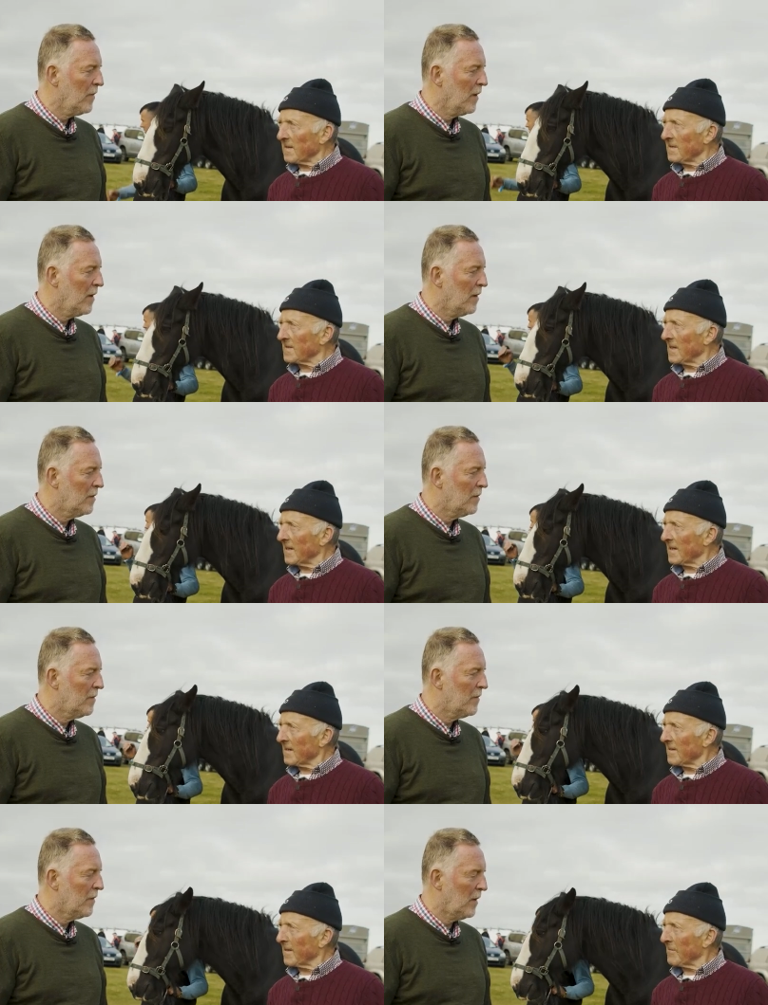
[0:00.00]
Speaker 1: not easy, like,
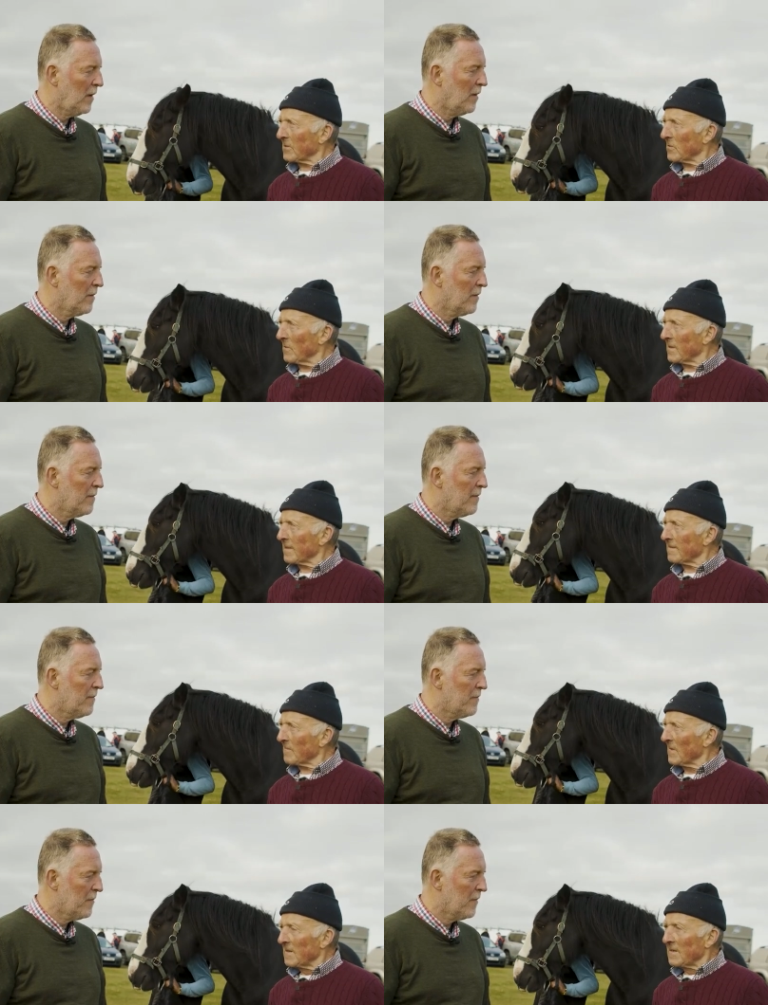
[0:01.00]
to keep it going.
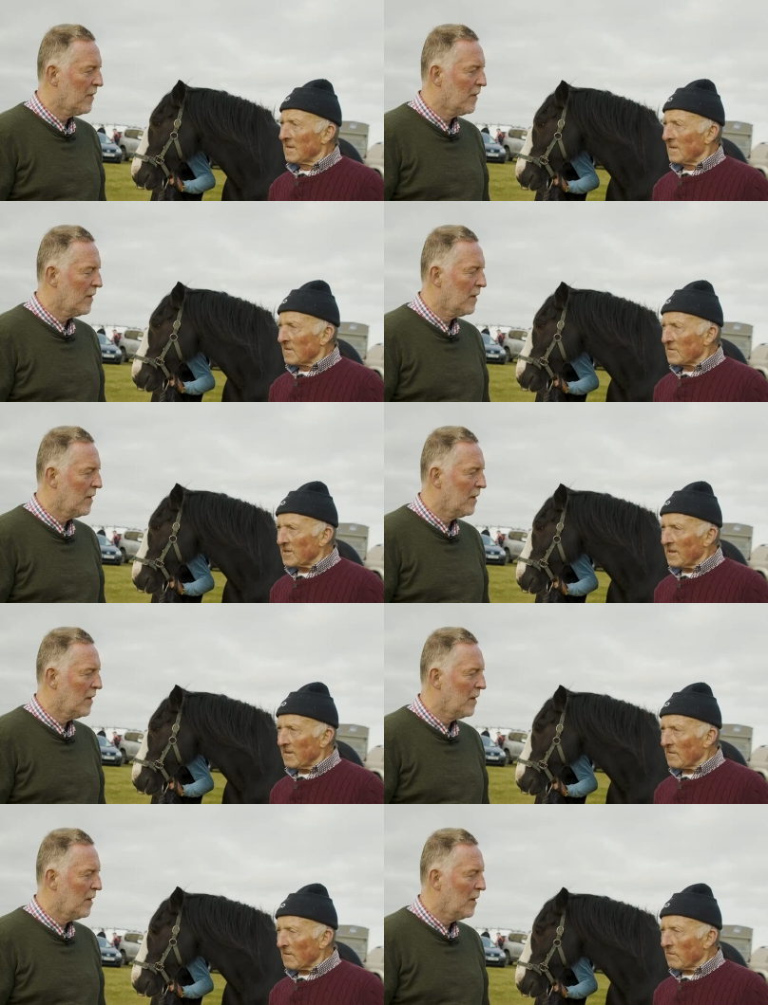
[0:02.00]
And to
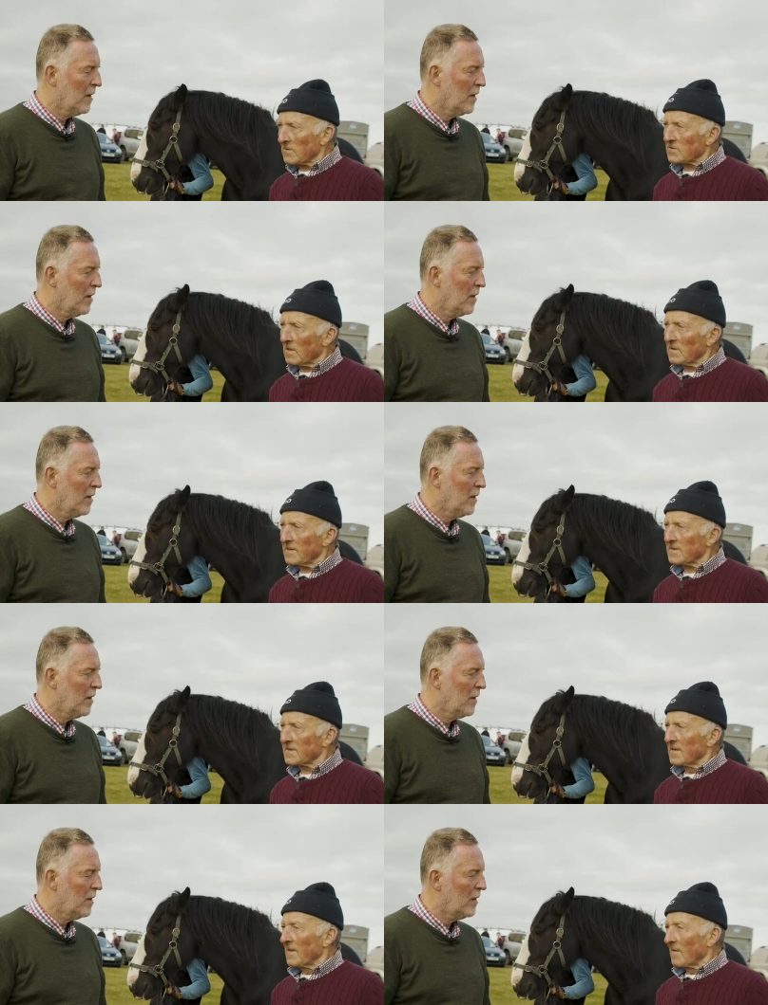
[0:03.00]
see what's wrong
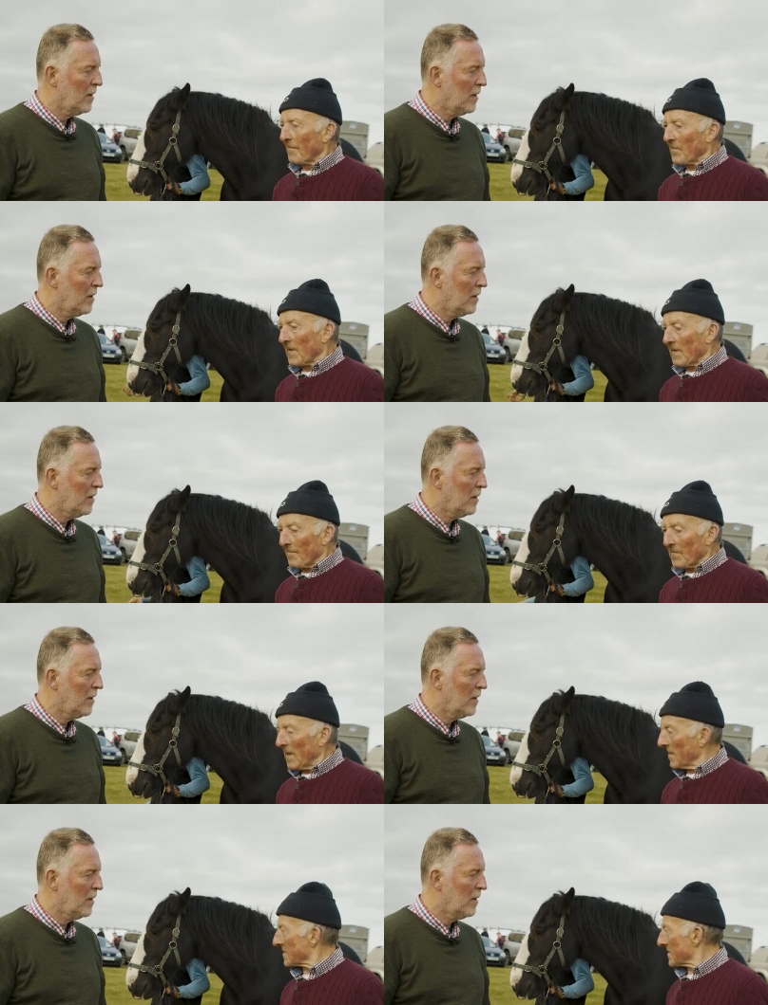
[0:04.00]
is, the
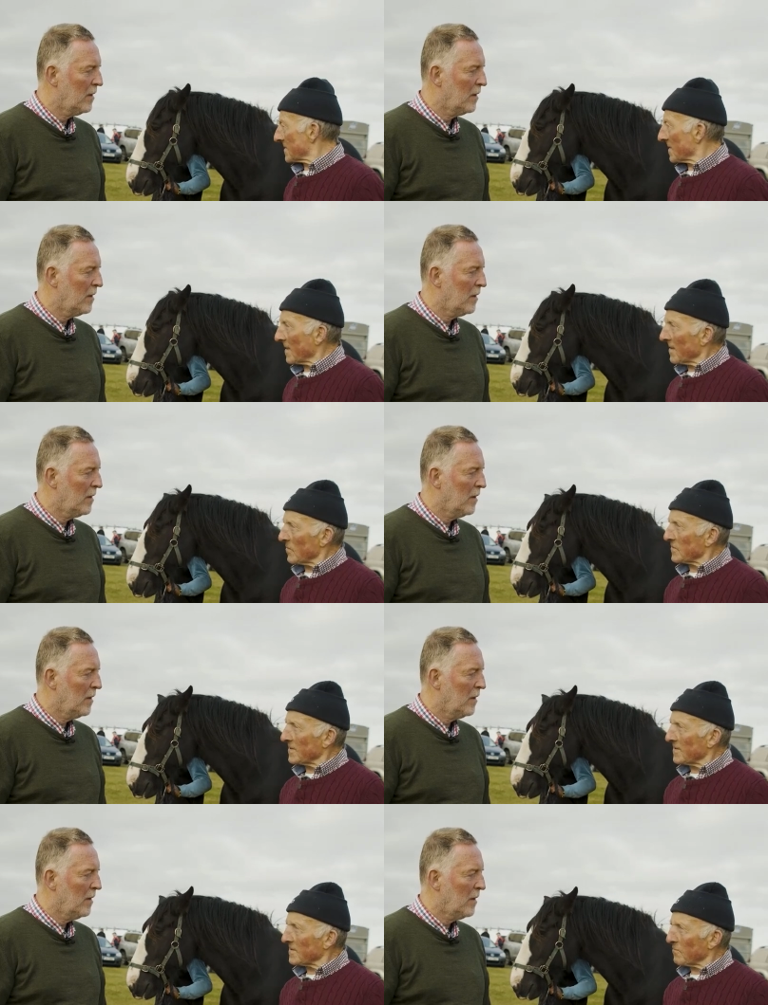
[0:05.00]
horses are not used
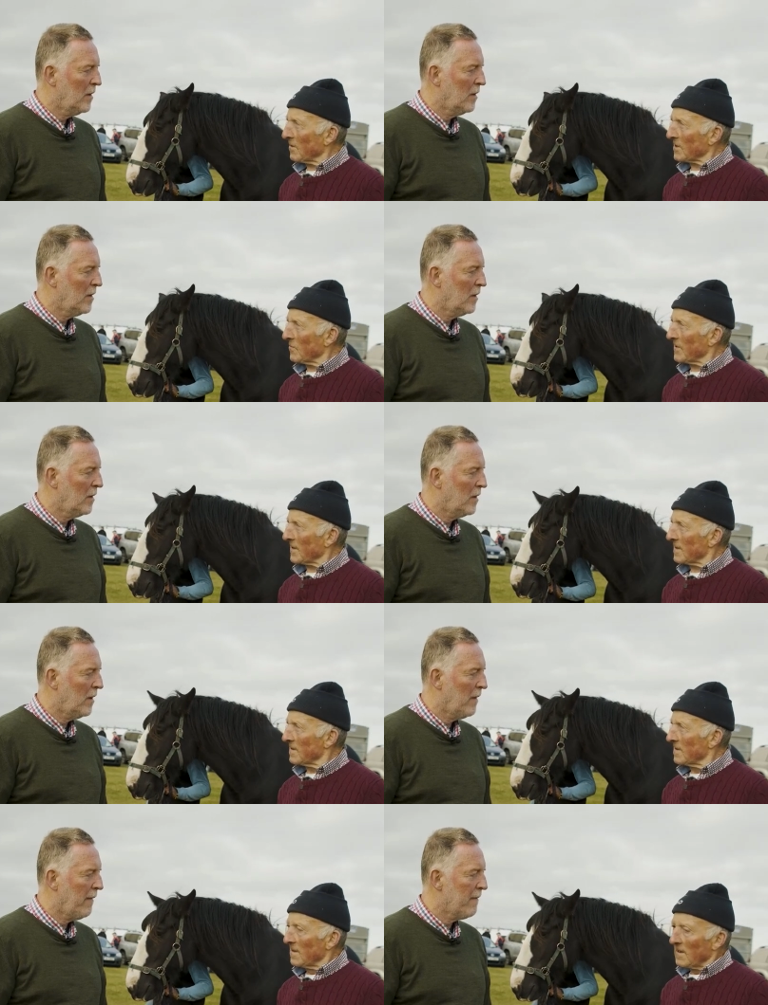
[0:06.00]
to this work now either.
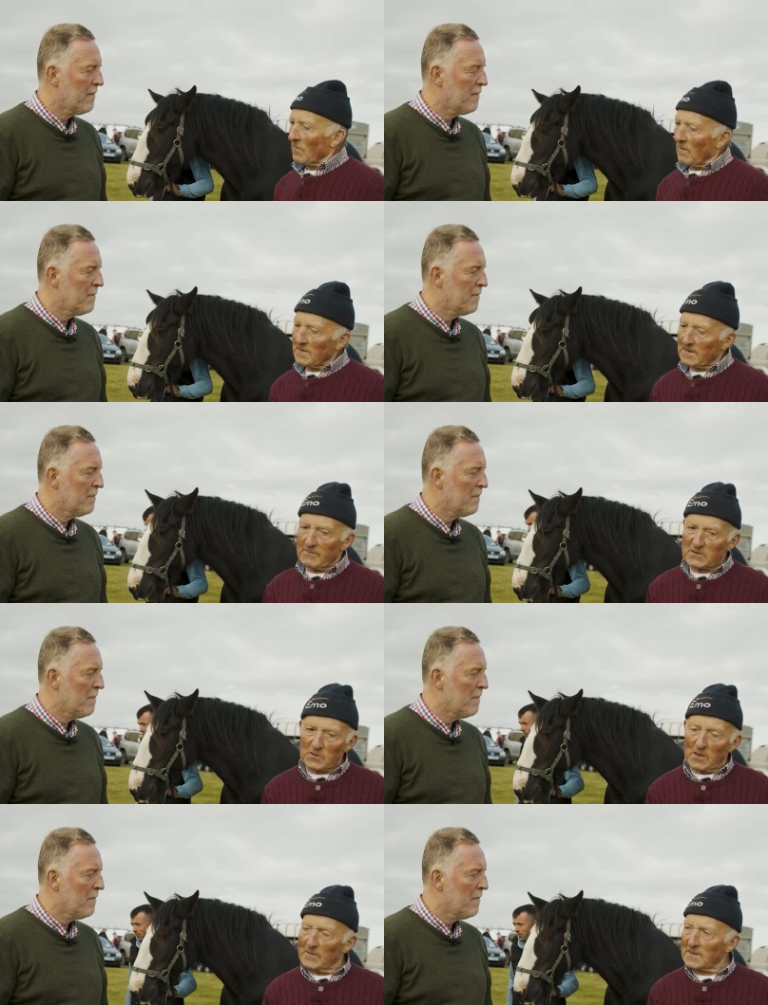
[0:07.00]
One time it's
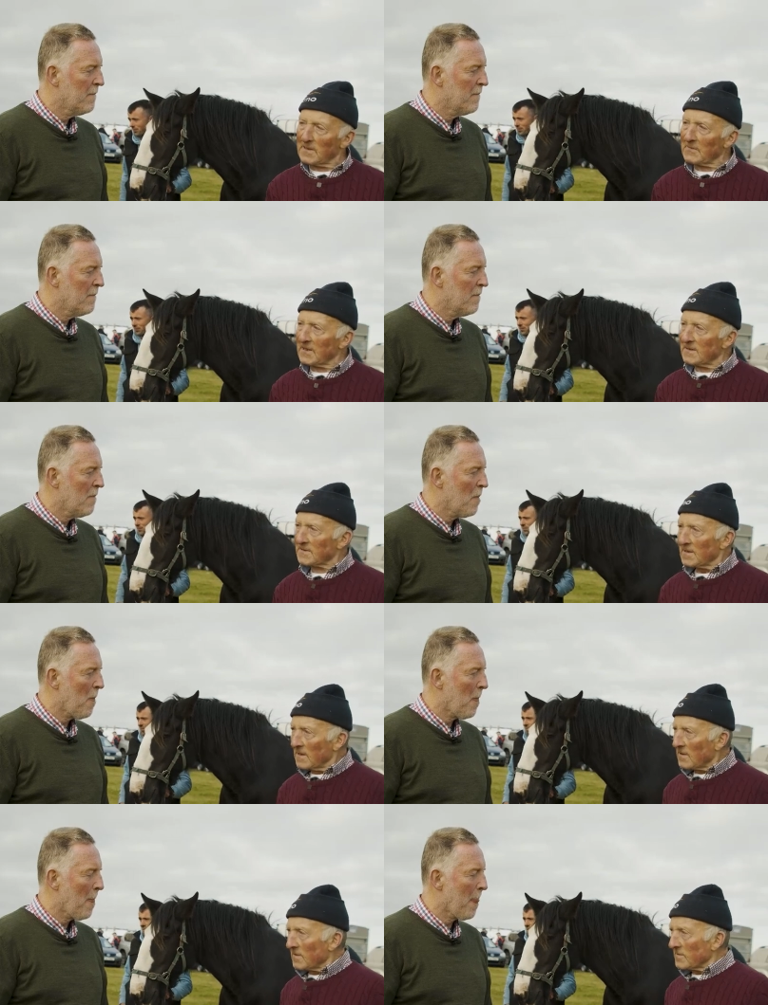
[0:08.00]
no bother because
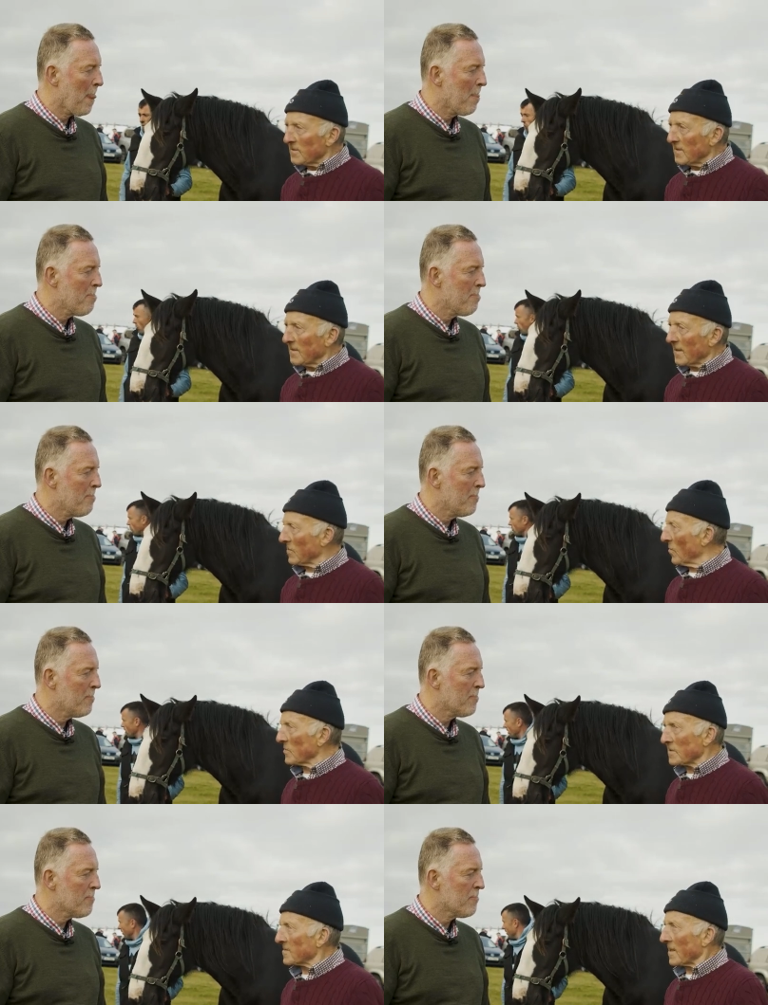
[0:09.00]
they
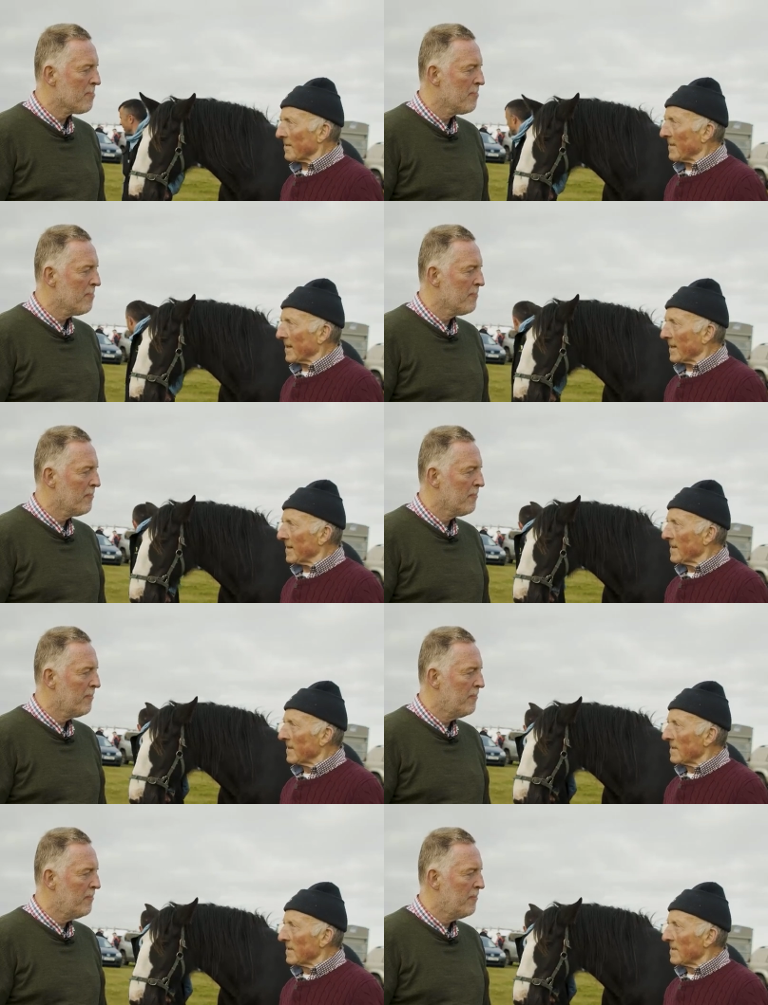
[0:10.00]
go just automatically,